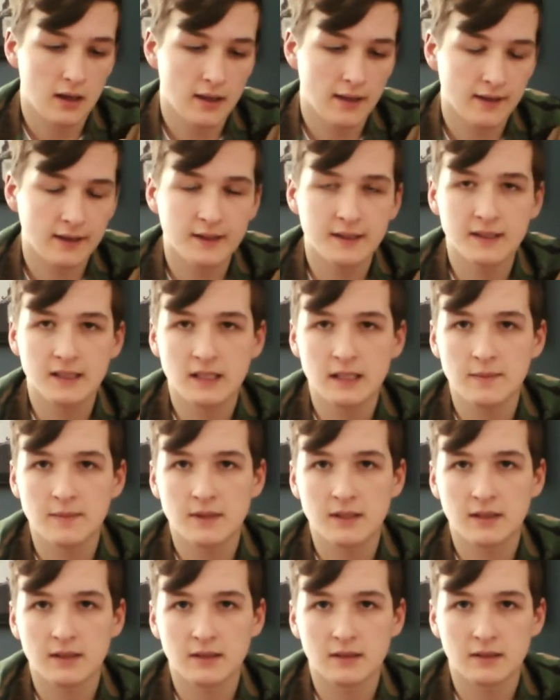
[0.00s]
The gun seems
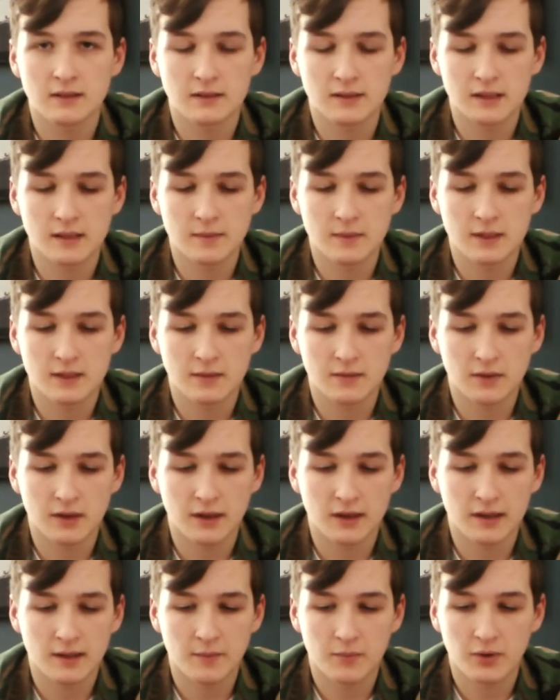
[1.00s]
to run
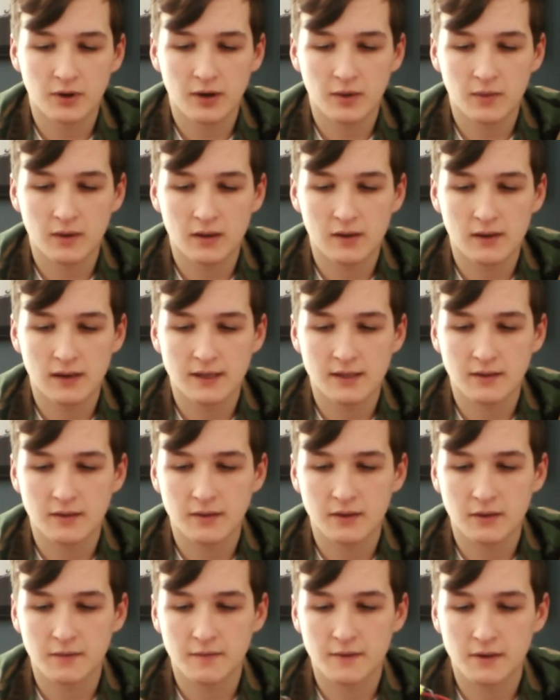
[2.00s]
on them pretty well. I don't
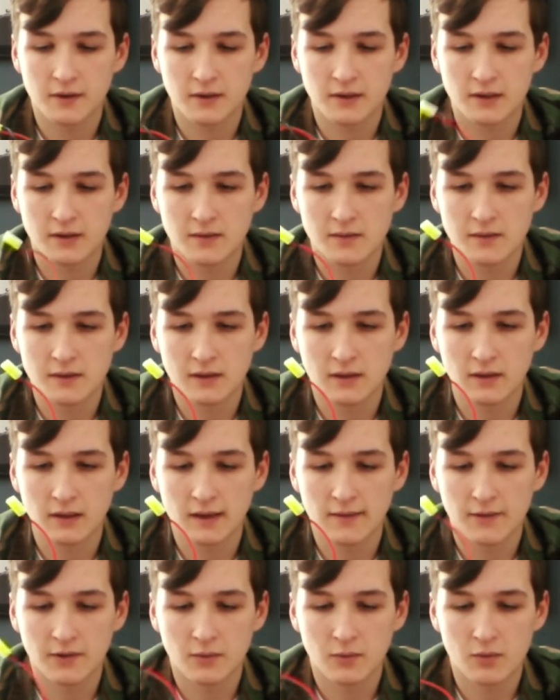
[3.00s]
know if you could use an
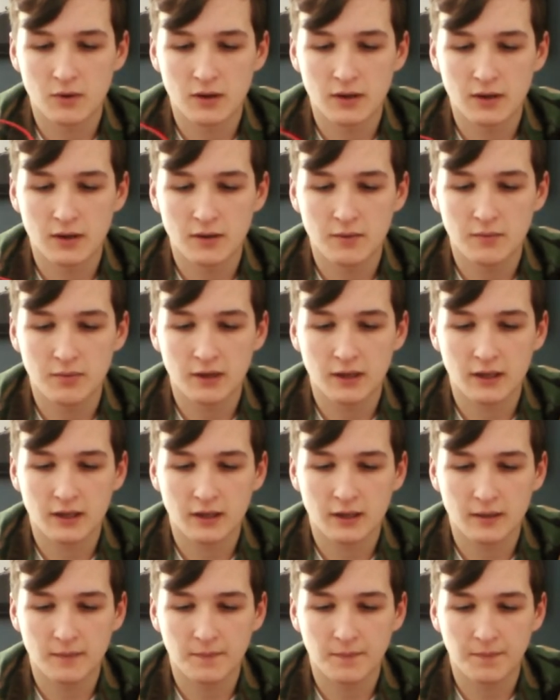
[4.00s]
11.1, but
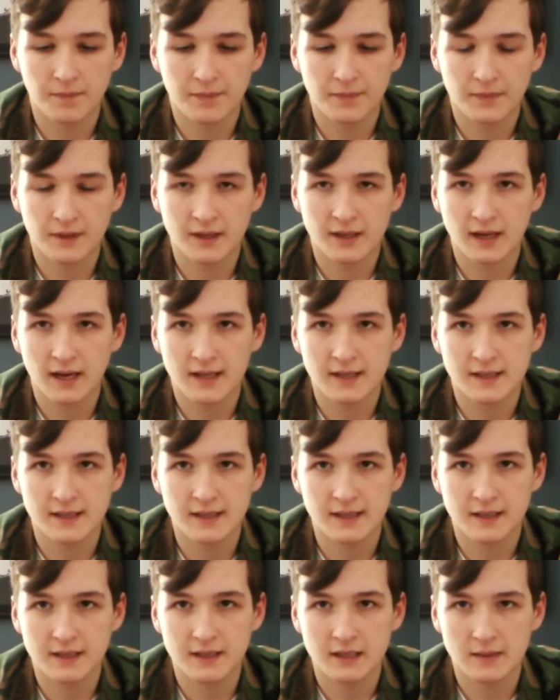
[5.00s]
the
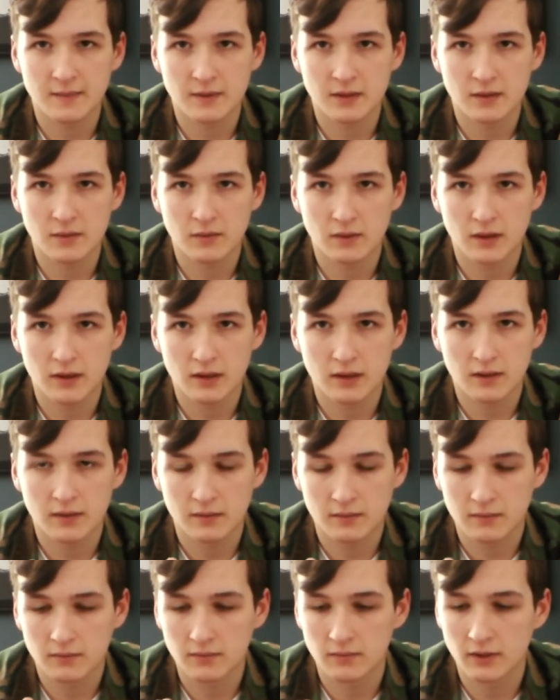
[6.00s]
9.6 seems to work
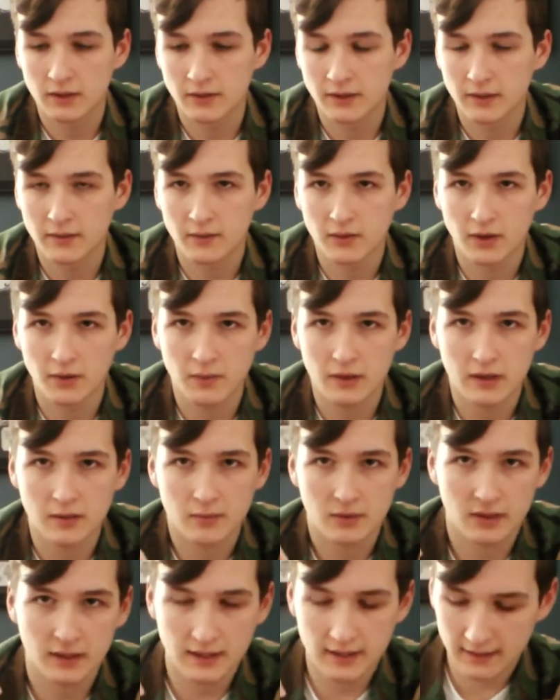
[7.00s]
really, really well. I'm
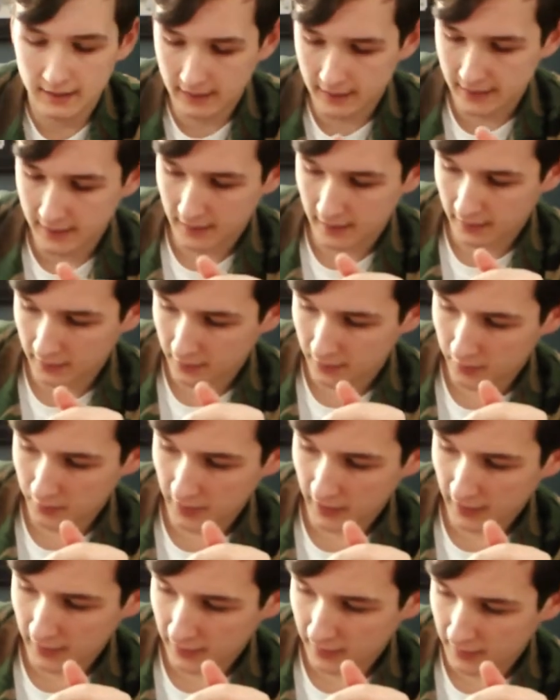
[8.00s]
glad that they sent a good
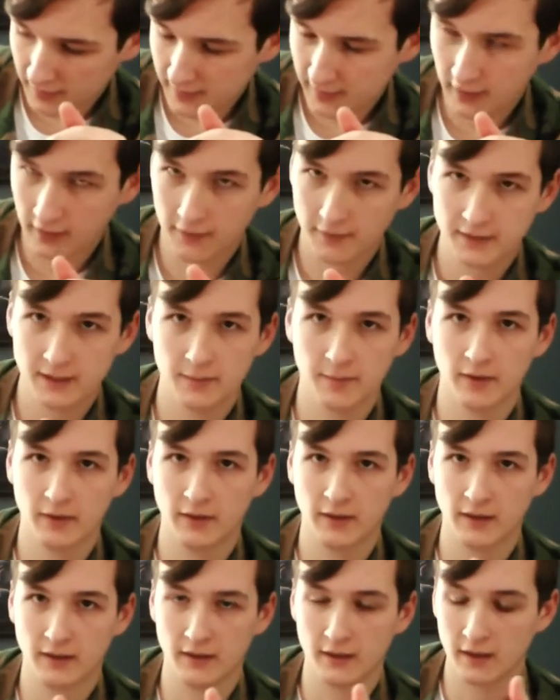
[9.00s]
battery instead of something
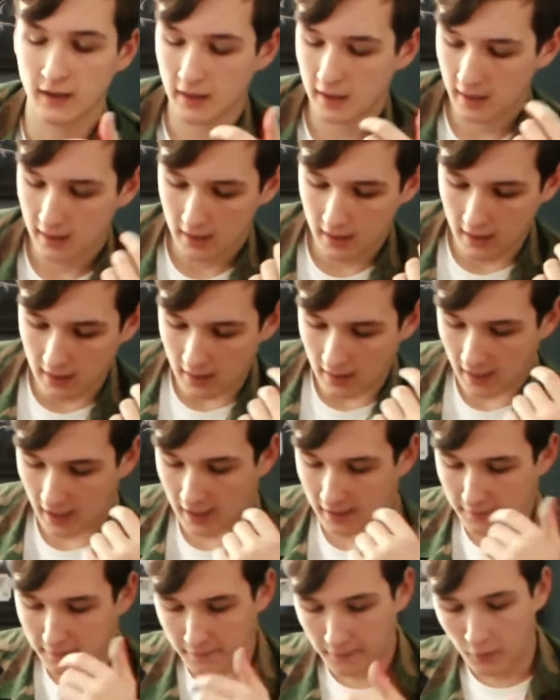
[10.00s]
like an
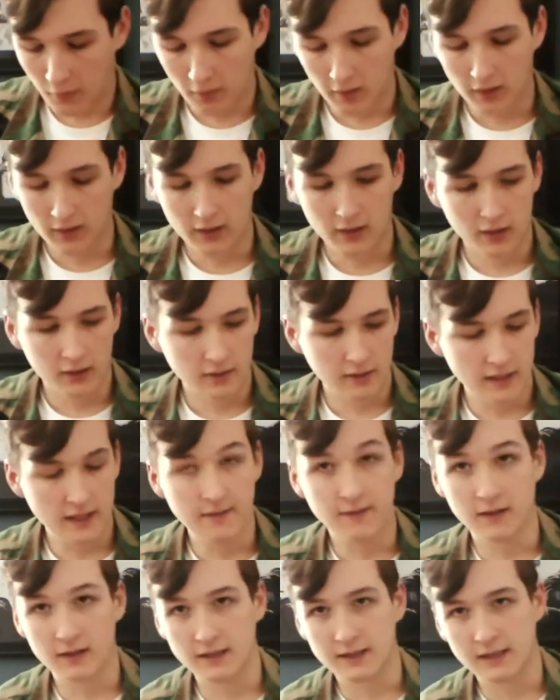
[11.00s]
8.4 or
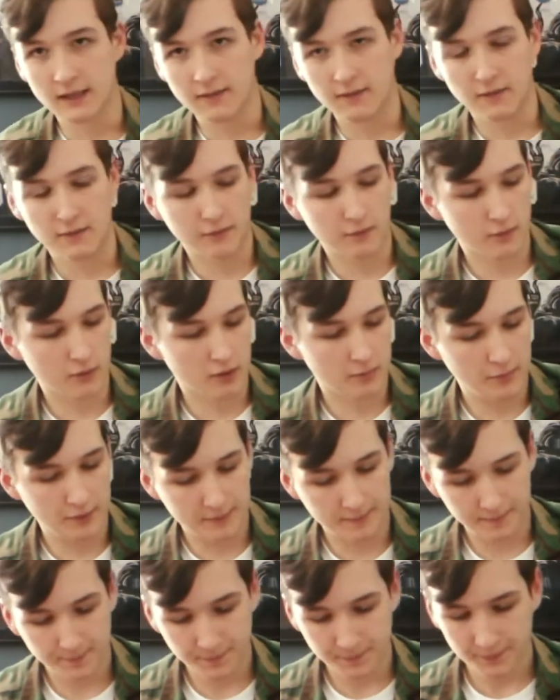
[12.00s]
even a 7.4. But